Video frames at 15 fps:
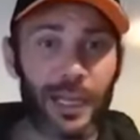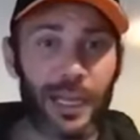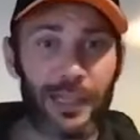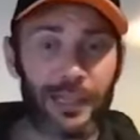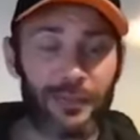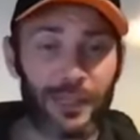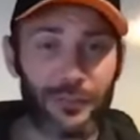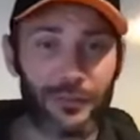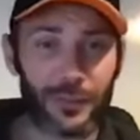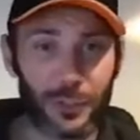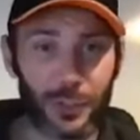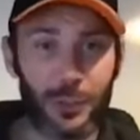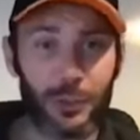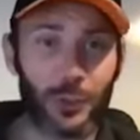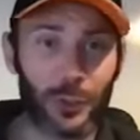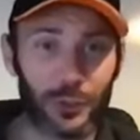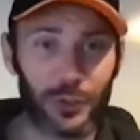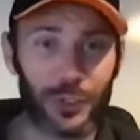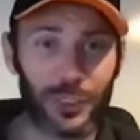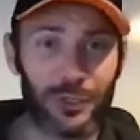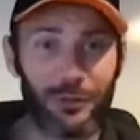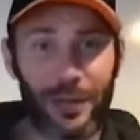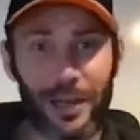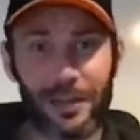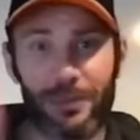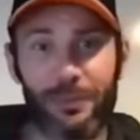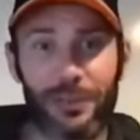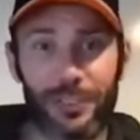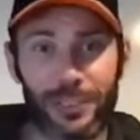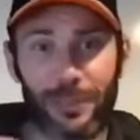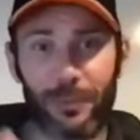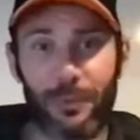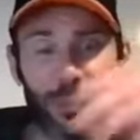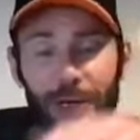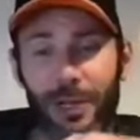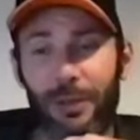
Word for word: and they've left the two doors on either end and bricked up the one